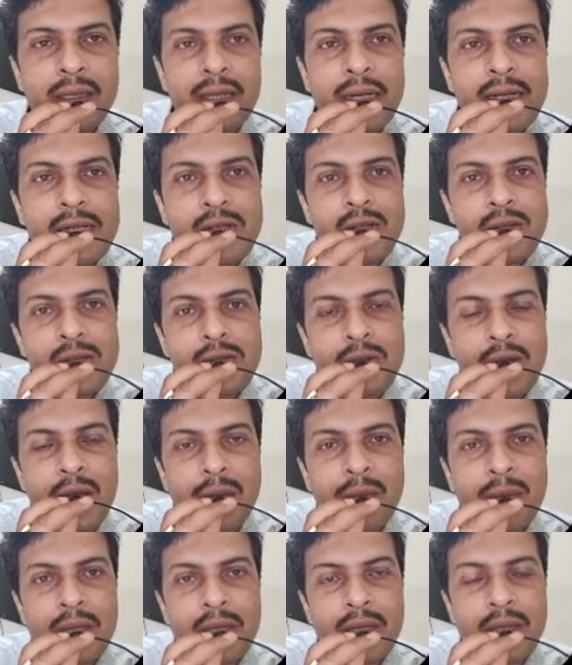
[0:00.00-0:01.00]
that is also
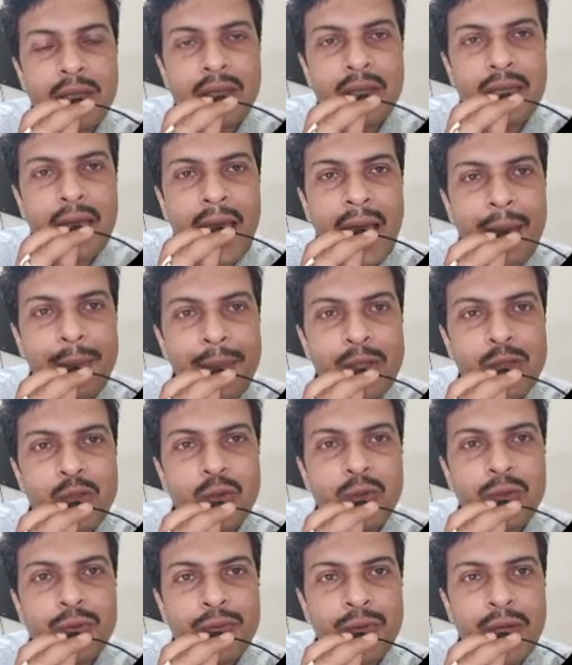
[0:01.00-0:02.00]
having the
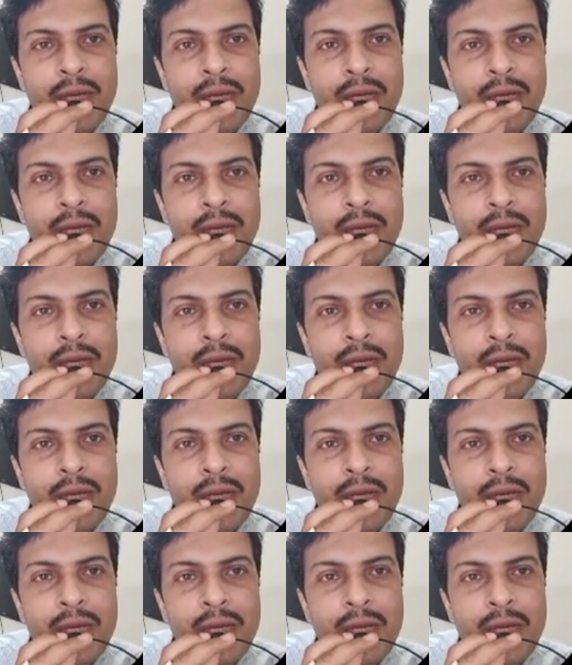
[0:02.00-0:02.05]
amplitude,